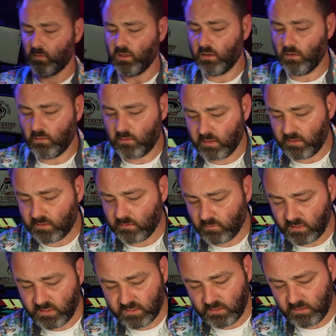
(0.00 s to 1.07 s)
Okay, so I
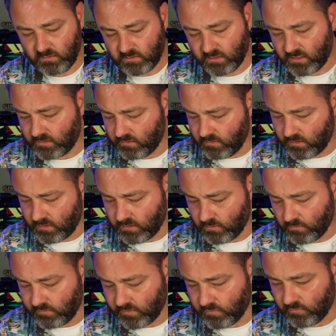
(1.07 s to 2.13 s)
see that now.
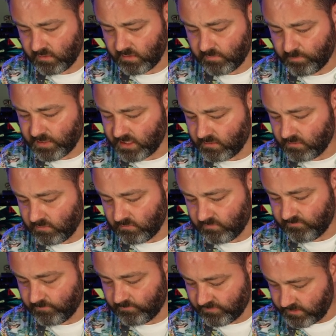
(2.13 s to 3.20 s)
So this pedal
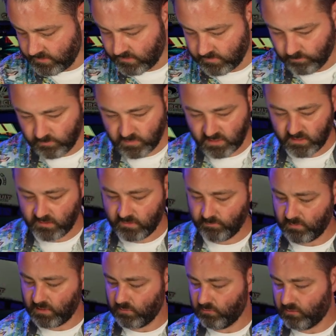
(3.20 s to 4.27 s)
face gets
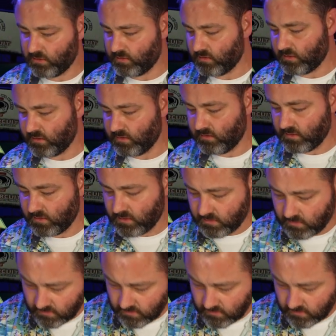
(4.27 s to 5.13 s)
mounted like that.